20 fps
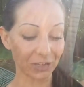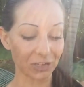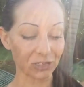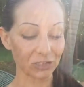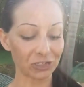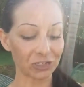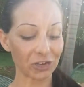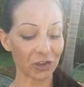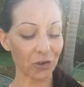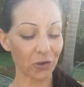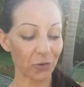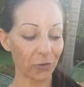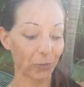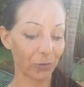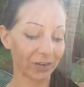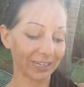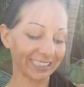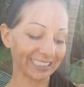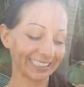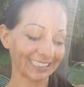
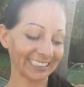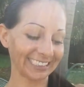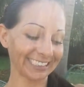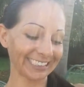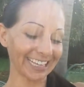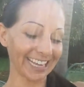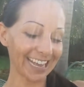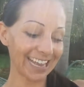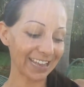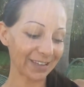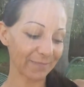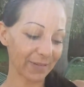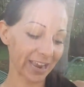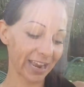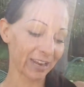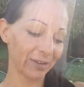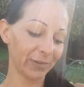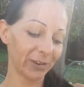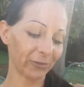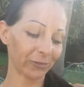So it
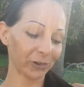made me